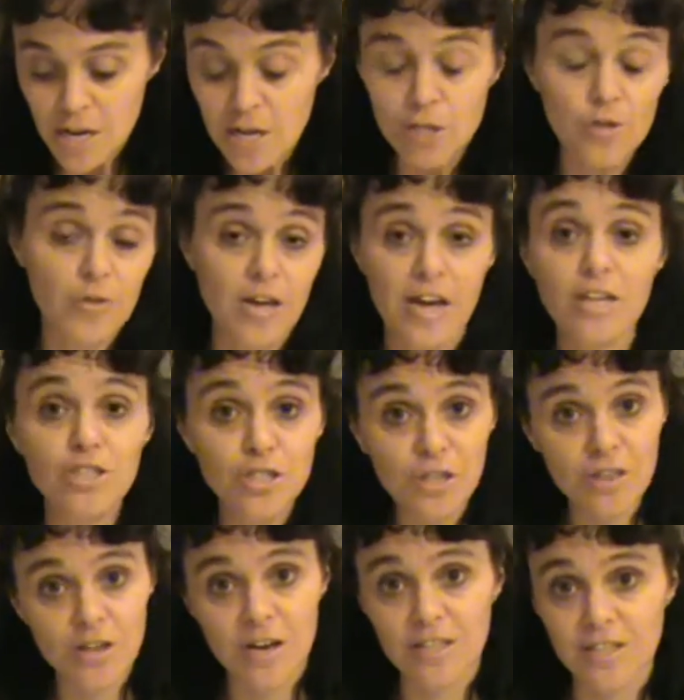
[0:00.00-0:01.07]
So they actually
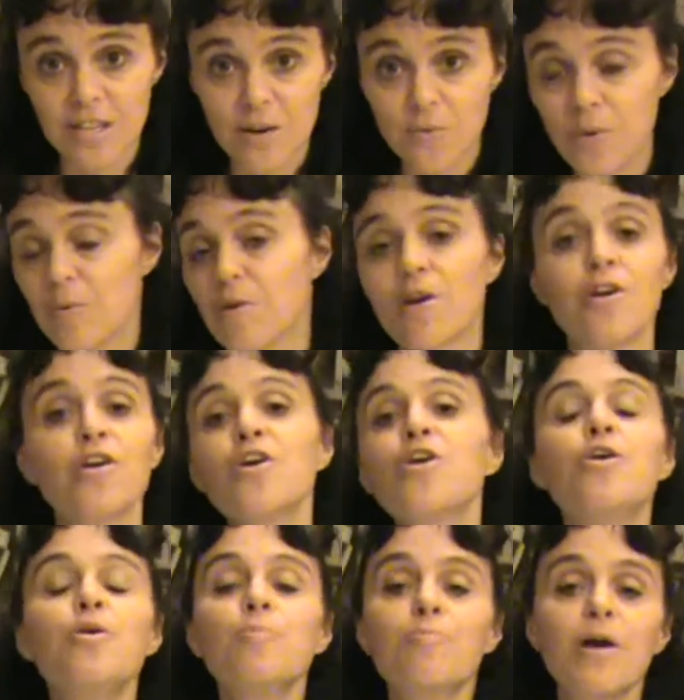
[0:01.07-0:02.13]
thought that we were
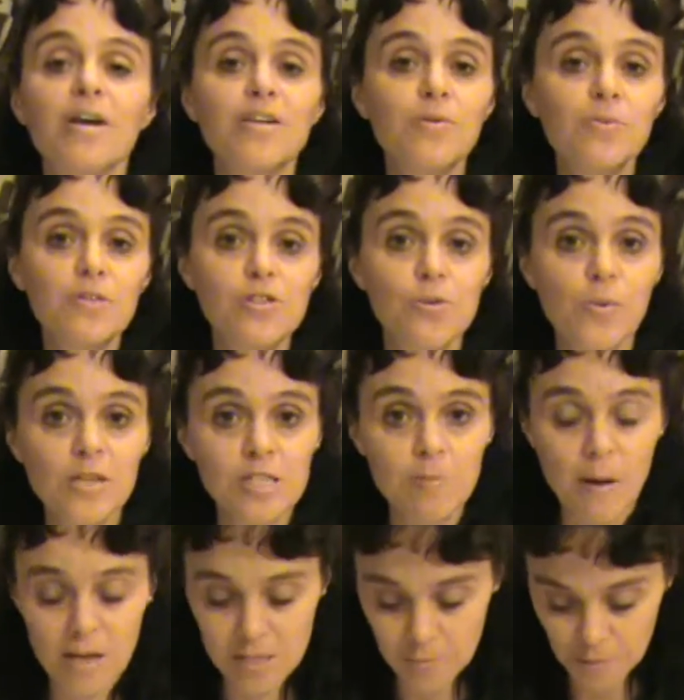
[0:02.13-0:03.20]
pregnant with twins
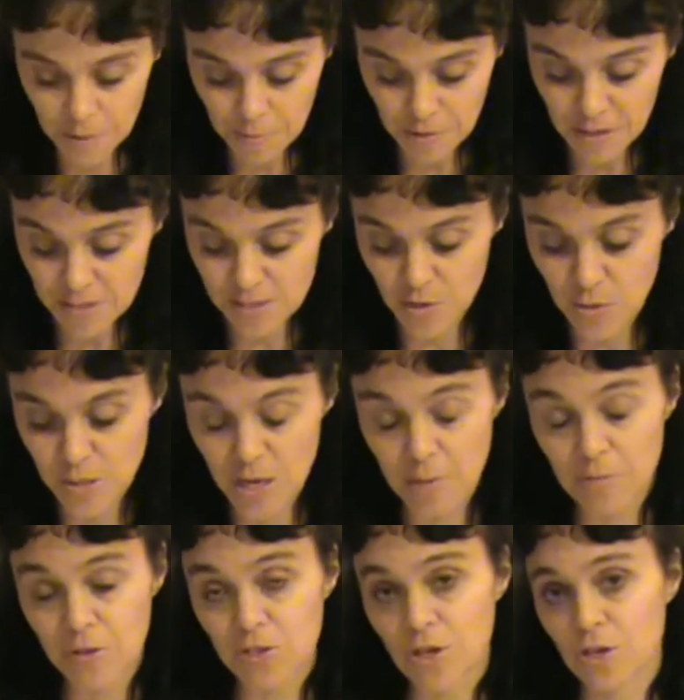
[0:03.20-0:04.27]
possibly because those
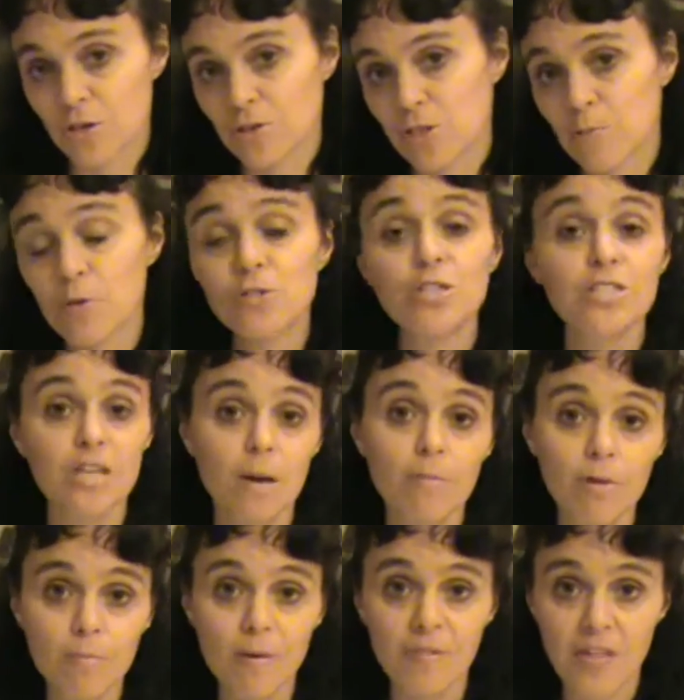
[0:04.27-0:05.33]
numbers are supposed to
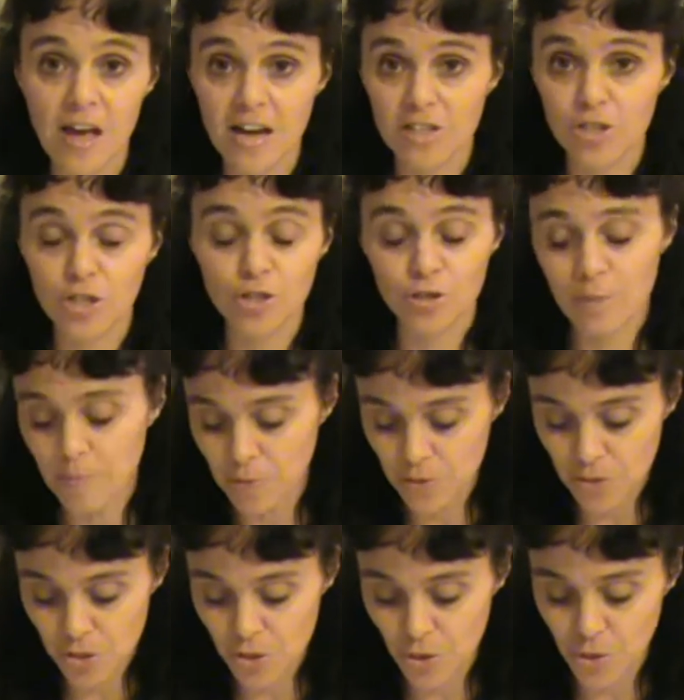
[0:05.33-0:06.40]
double but they actually
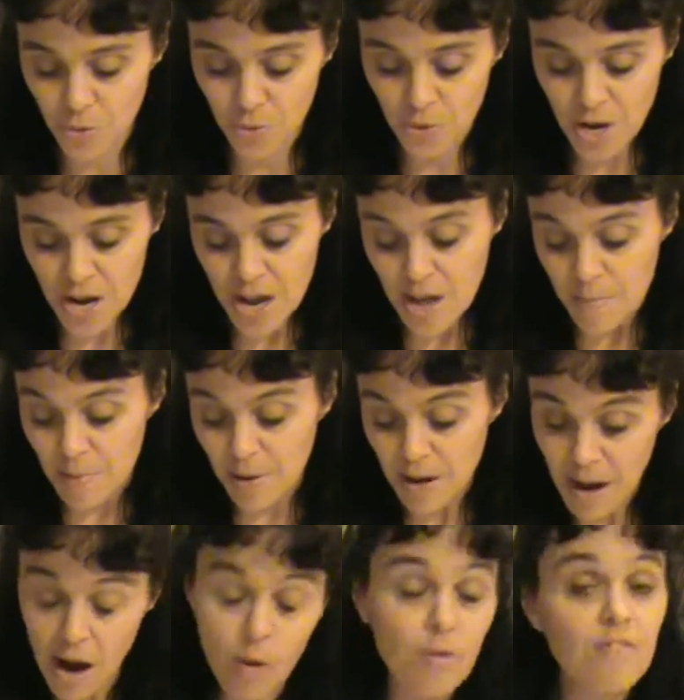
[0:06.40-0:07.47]
tripled so but
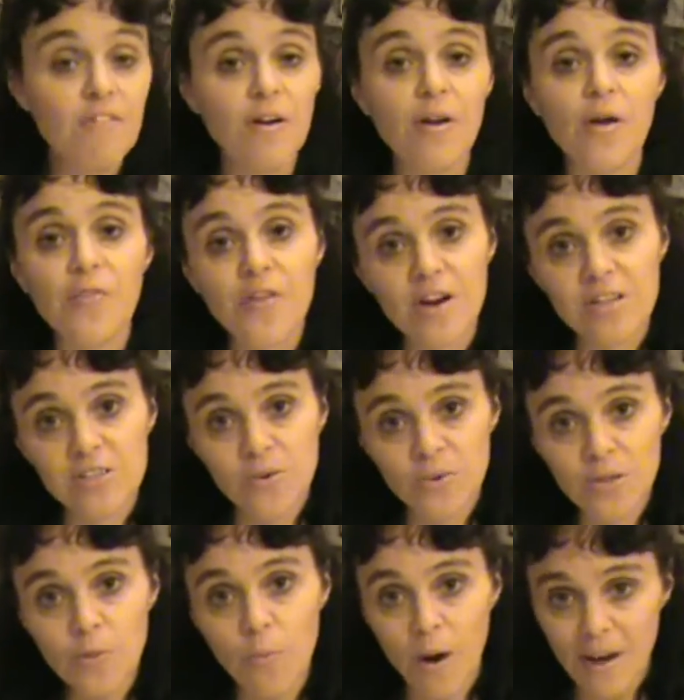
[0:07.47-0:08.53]
now we found out that it's
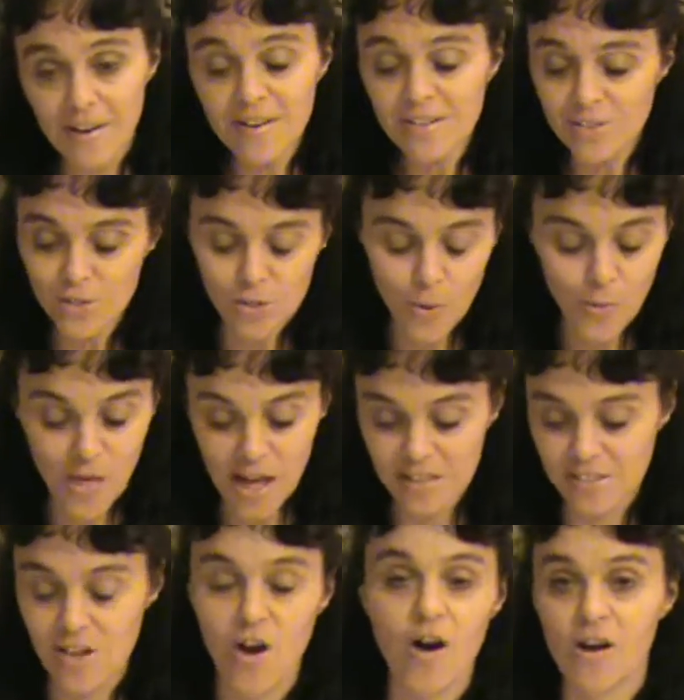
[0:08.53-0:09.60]
only one so
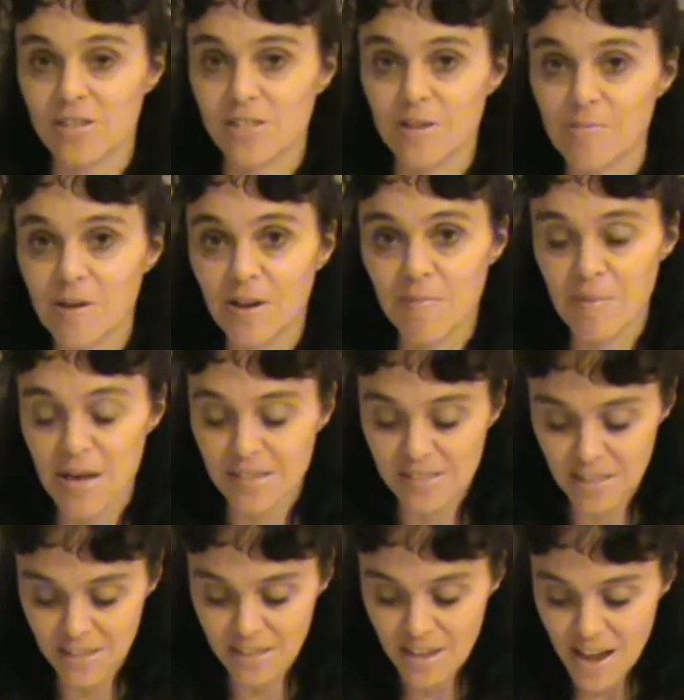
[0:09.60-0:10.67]
that's awesome and
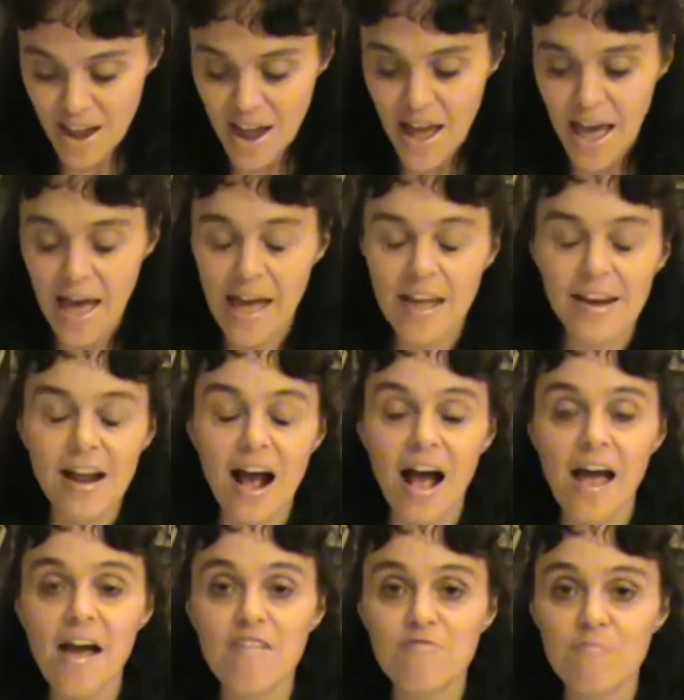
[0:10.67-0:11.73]
amazing and
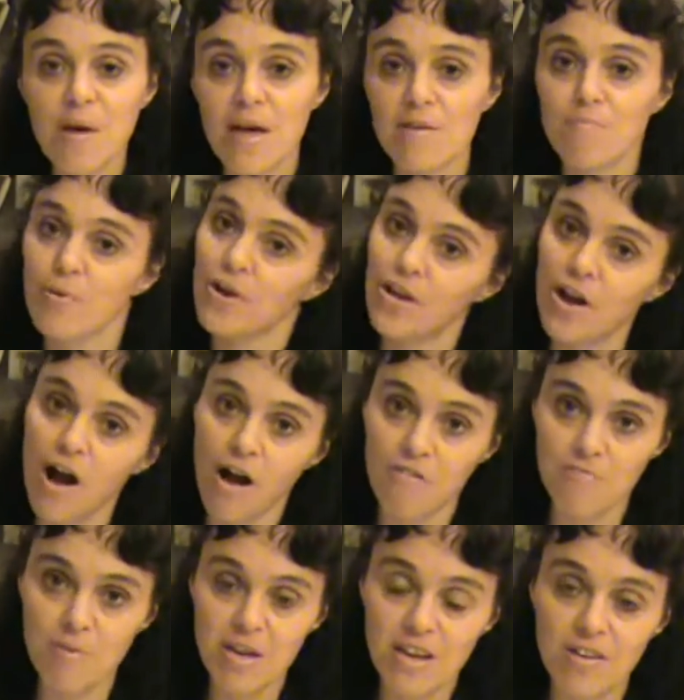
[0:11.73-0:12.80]
I have been putting
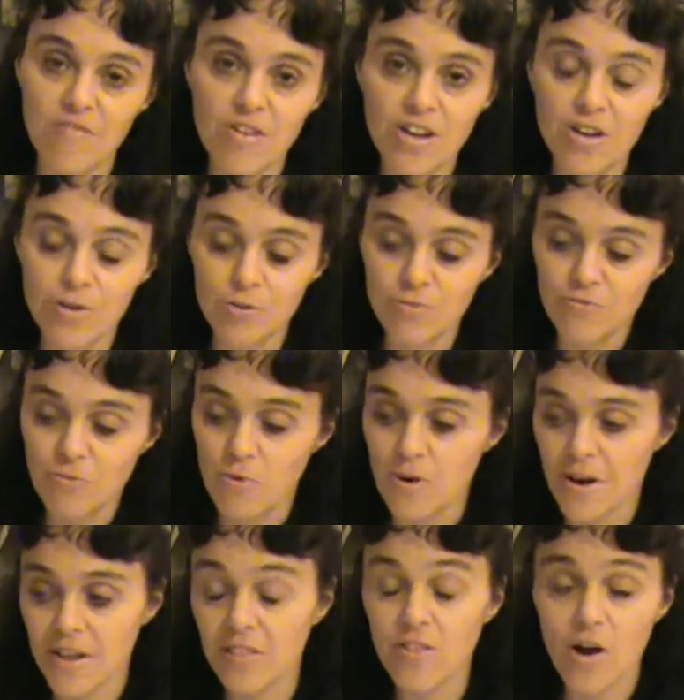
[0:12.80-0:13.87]
off making video
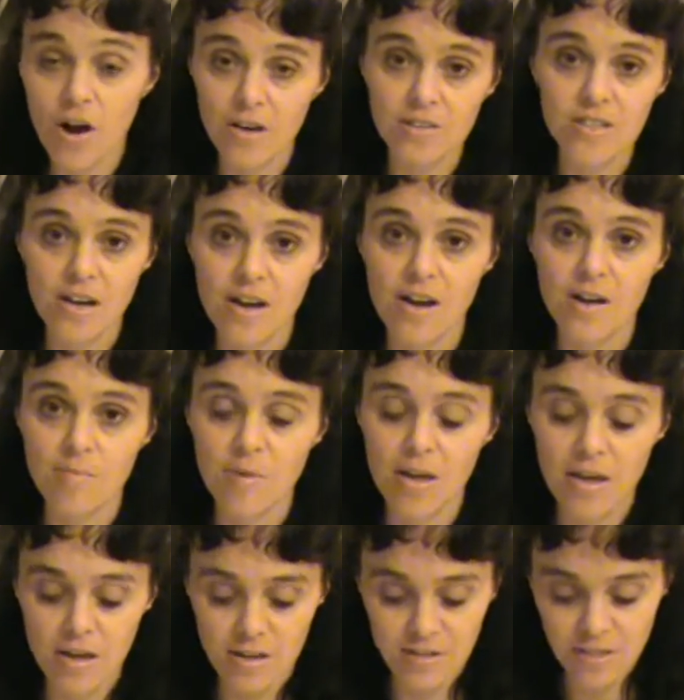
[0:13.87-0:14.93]
for a long time
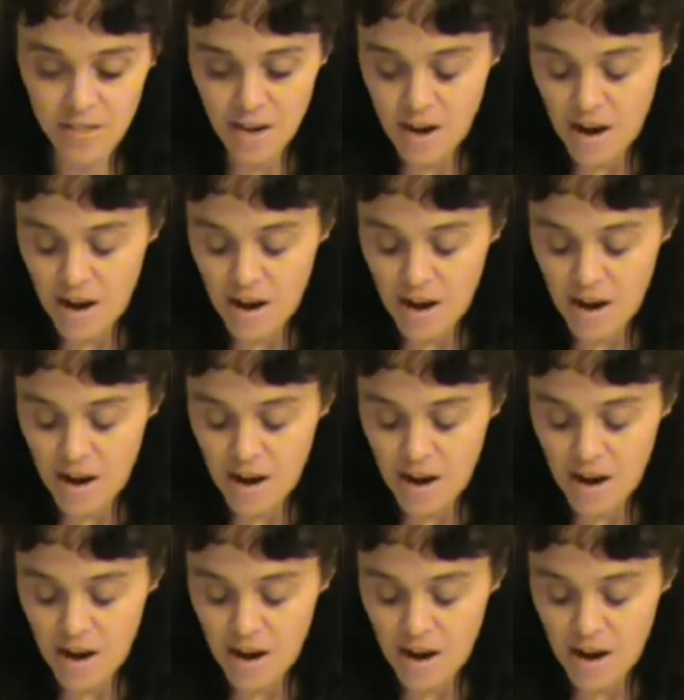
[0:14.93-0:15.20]
and